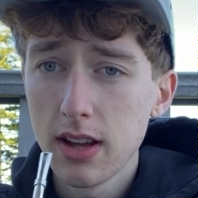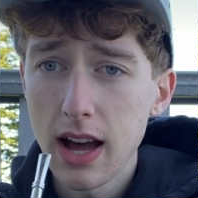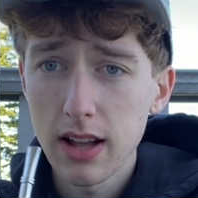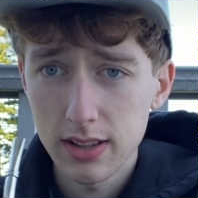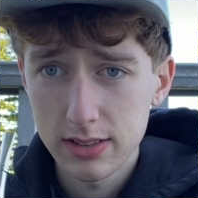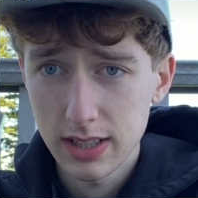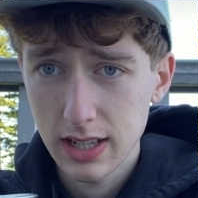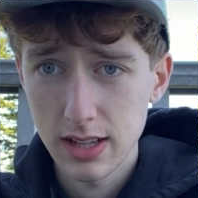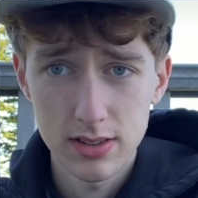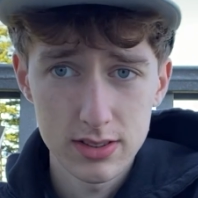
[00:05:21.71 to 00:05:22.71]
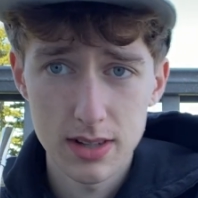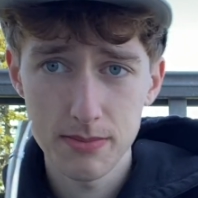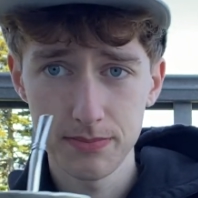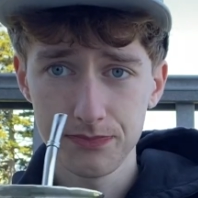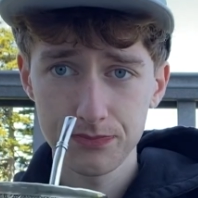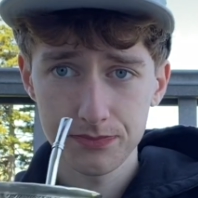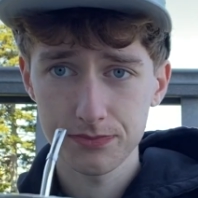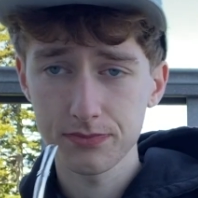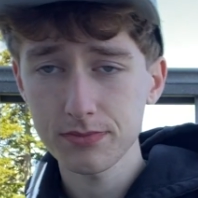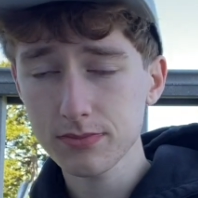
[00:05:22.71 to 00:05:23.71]
I'll take another sip,
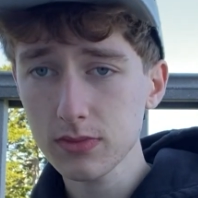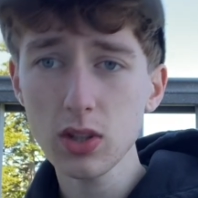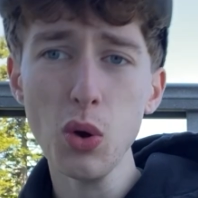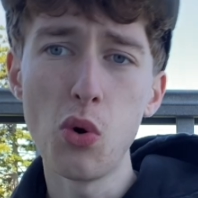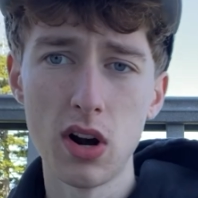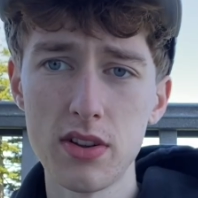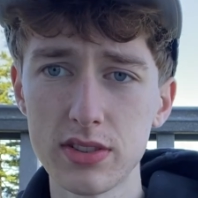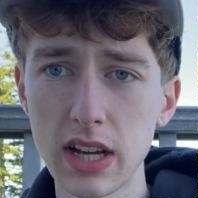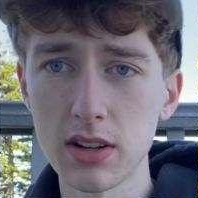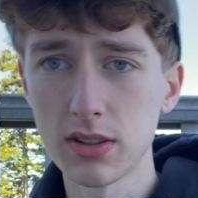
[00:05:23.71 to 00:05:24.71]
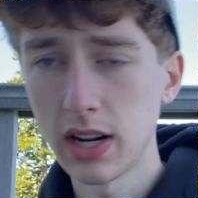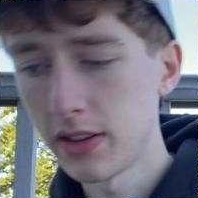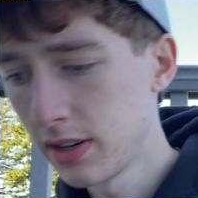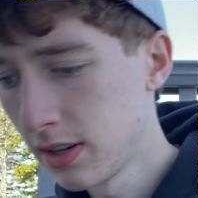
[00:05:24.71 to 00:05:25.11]
or another cycle rather.